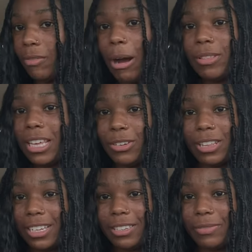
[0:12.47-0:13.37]
why would they do
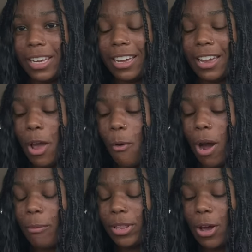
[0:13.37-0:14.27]
that to me?
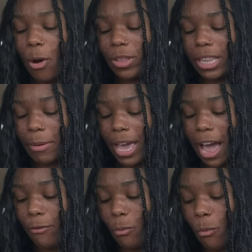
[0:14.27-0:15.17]
Why would they only let me
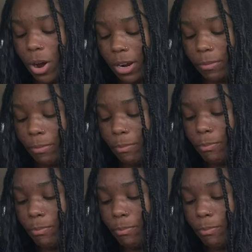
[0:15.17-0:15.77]
have one